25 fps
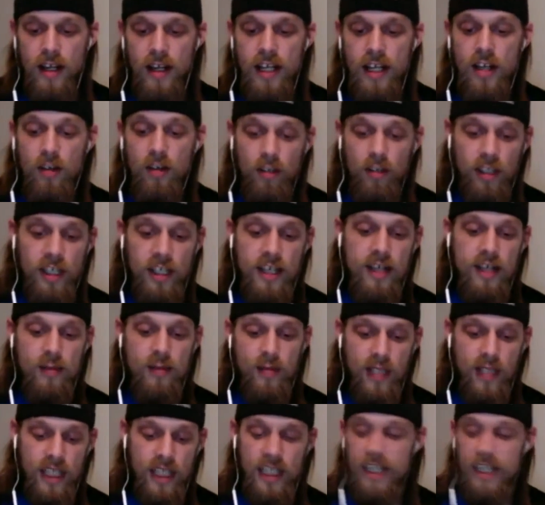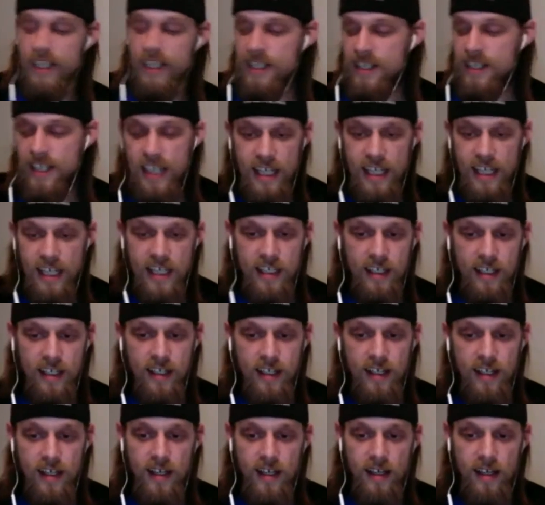a nearly completed
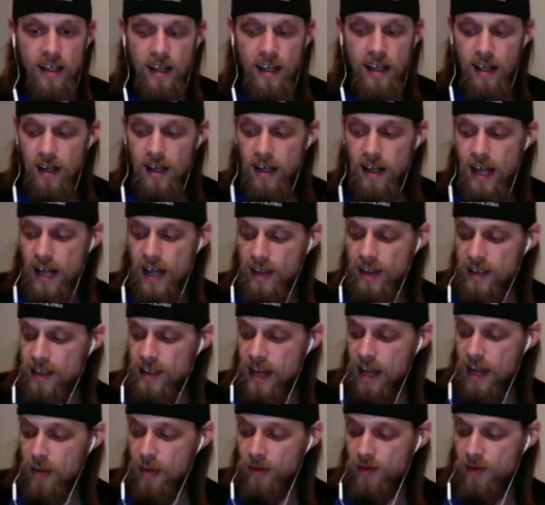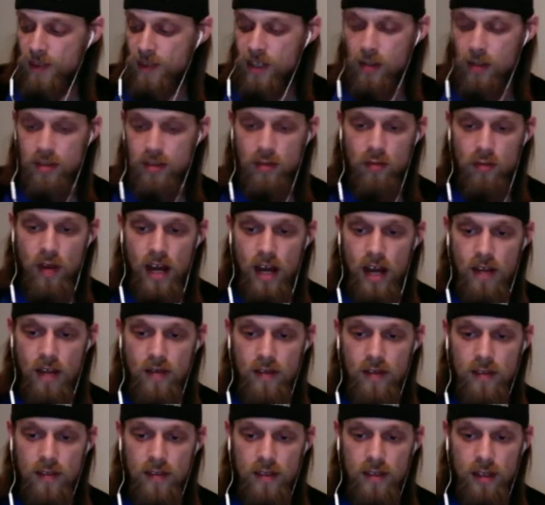scene uh, at the time of Deo's arrival.
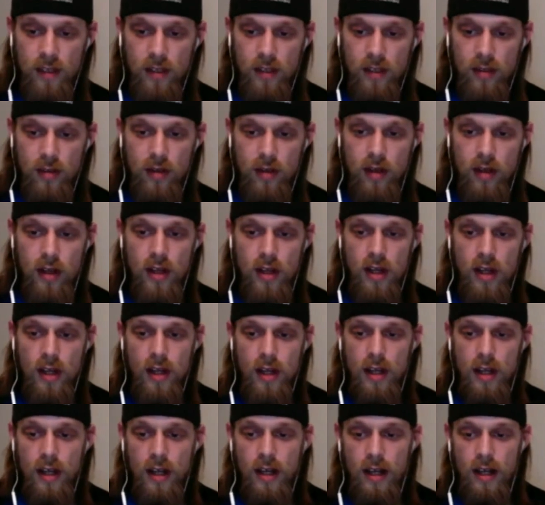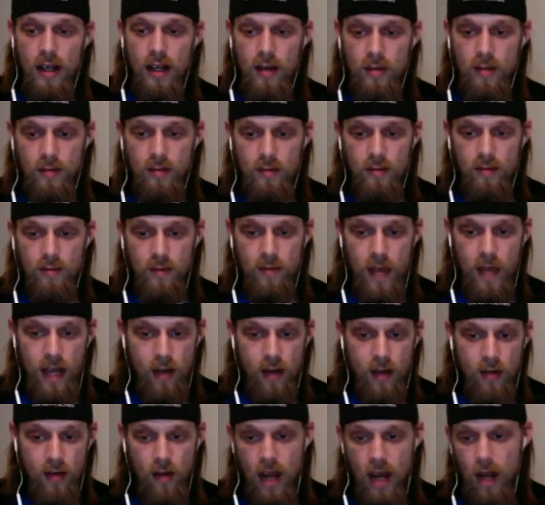So um, I don't know
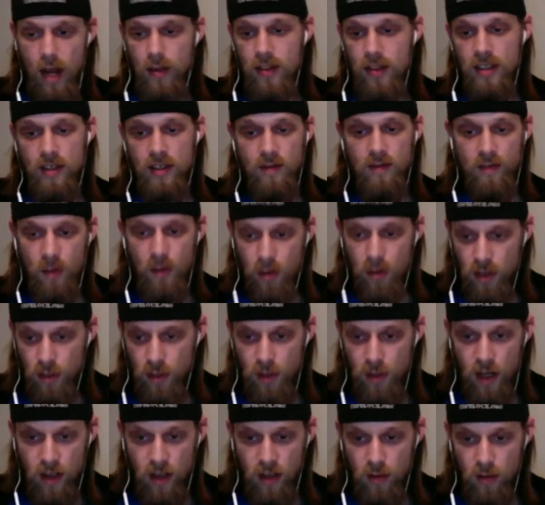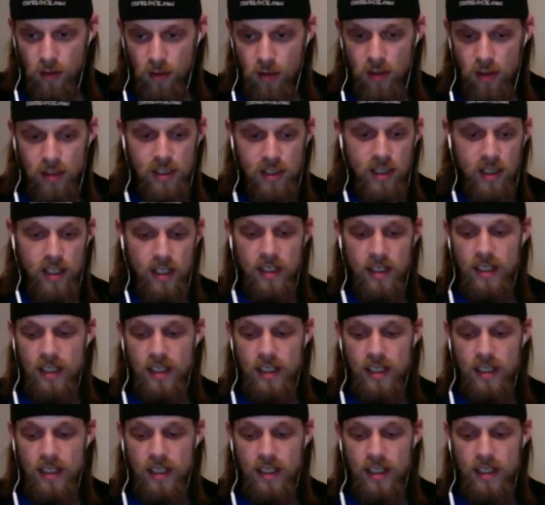how he's interfering with the medical emergency, et